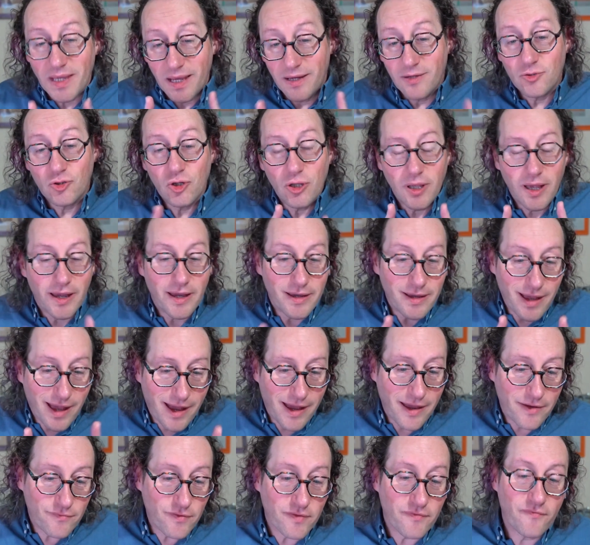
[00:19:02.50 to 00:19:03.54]
Actually, I
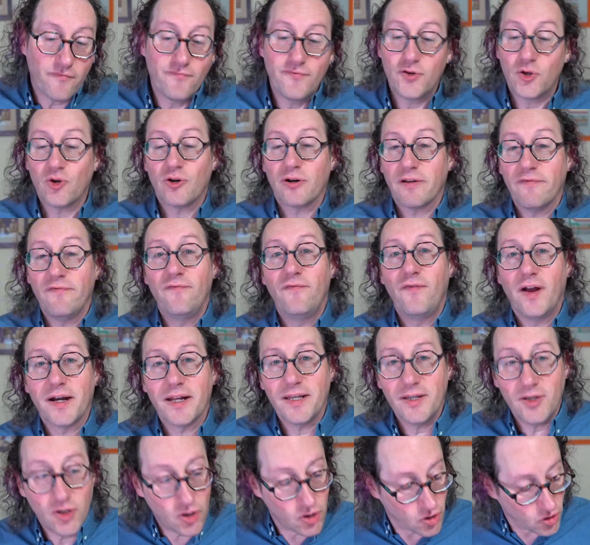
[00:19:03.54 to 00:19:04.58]
have a sort of
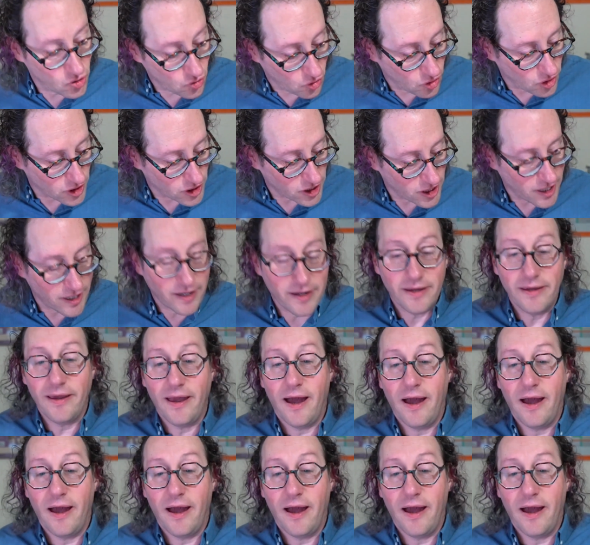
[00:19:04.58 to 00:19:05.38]
funny story.